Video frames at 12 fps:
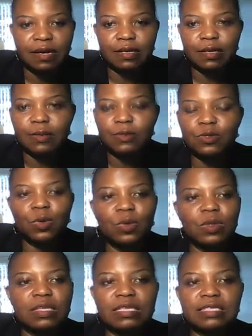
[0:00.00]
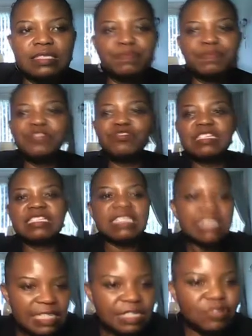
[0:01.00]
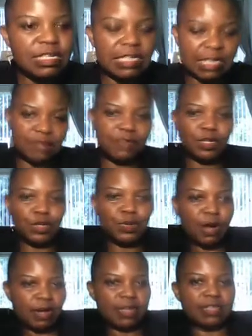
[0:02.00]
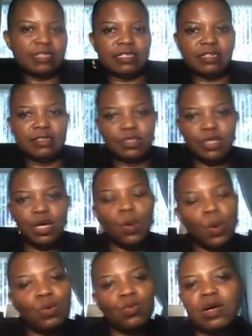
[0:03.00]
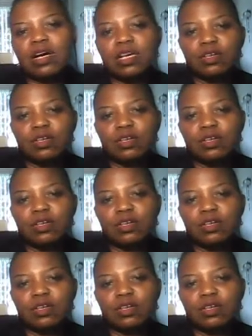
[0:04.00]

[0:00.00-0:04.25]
And so this Pinterest is literally giving you ideas on what